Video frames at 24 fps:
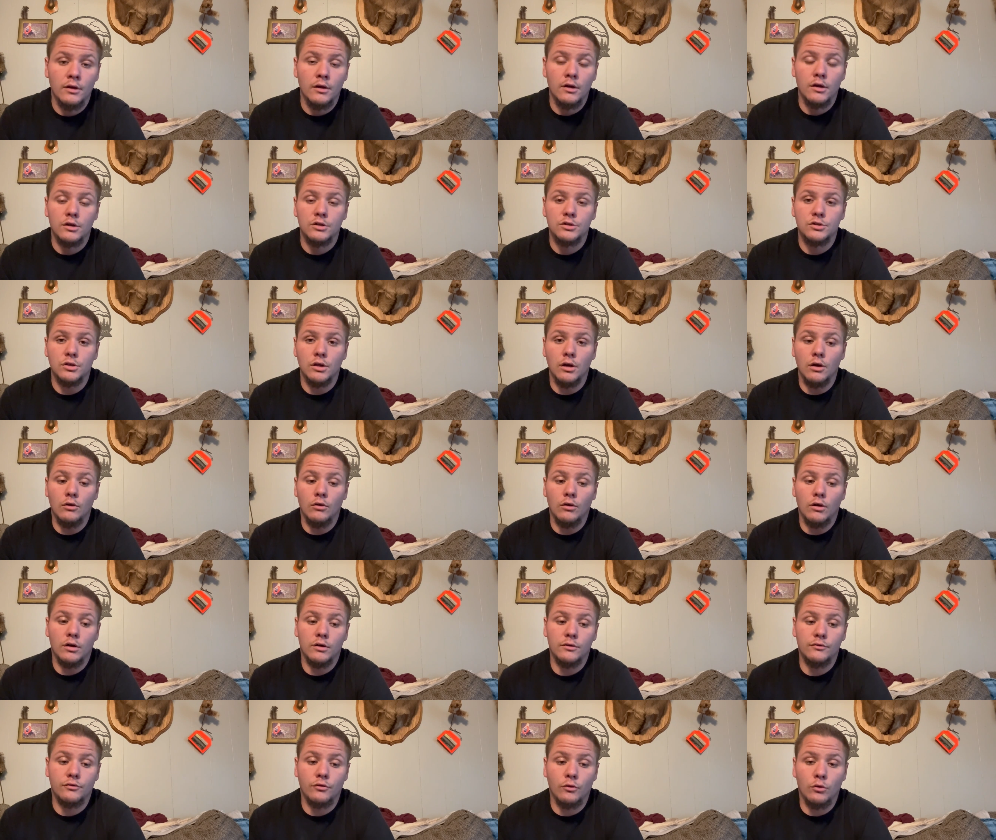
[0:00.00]
So
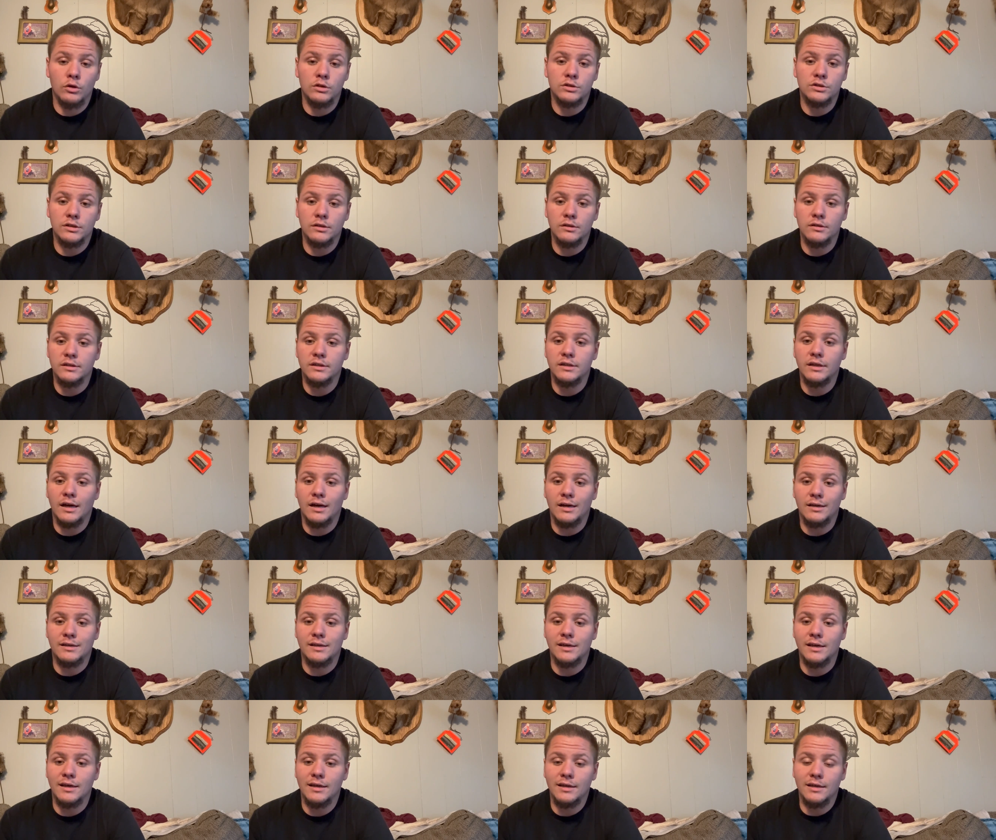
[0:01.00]
unfortunately, I
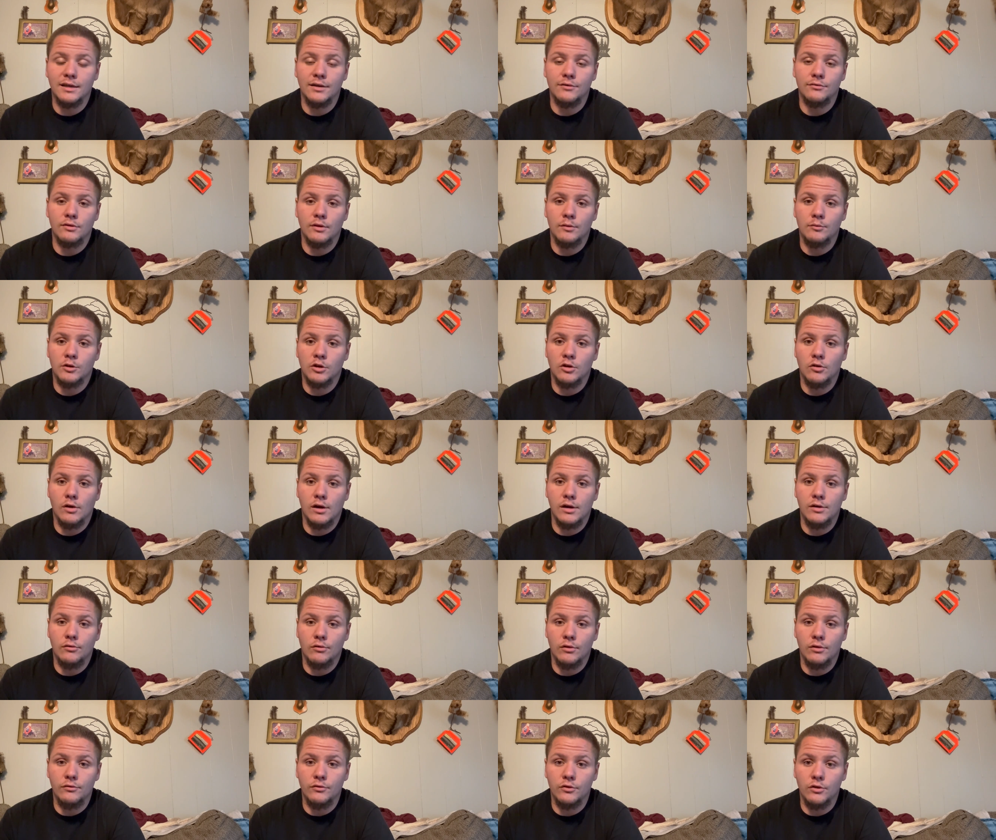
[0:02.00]
can't give them a great
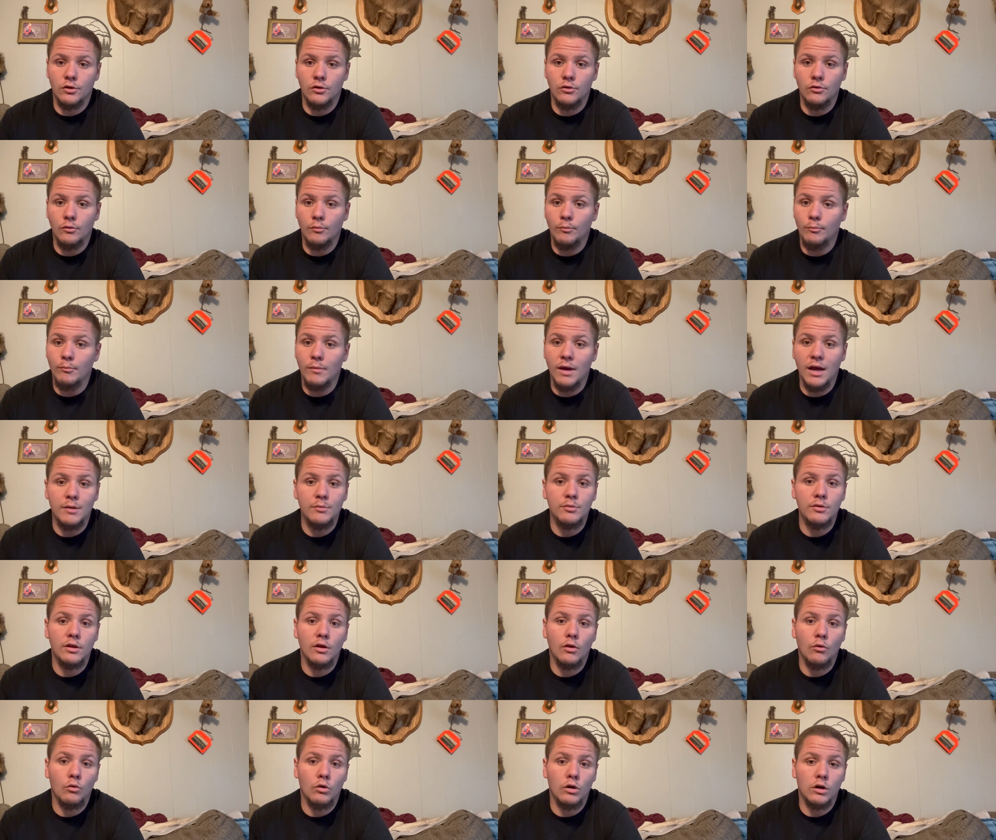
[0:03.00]
review. Maybe
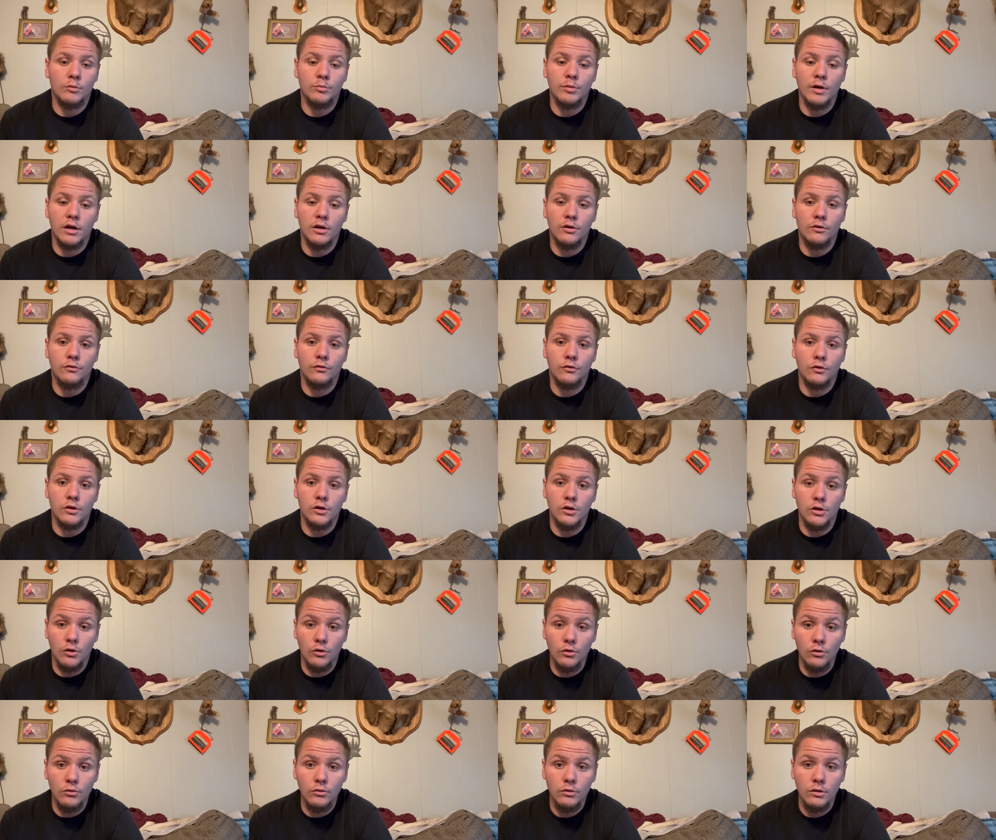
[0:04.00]
they'll work better for
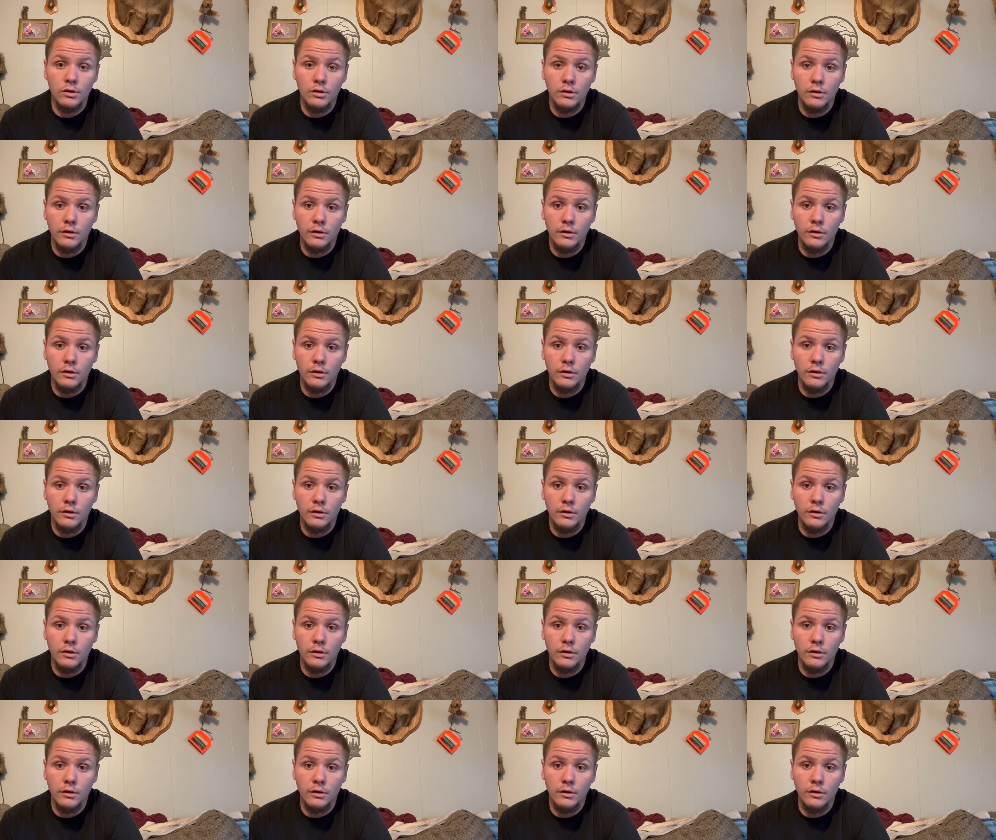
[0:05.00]
you.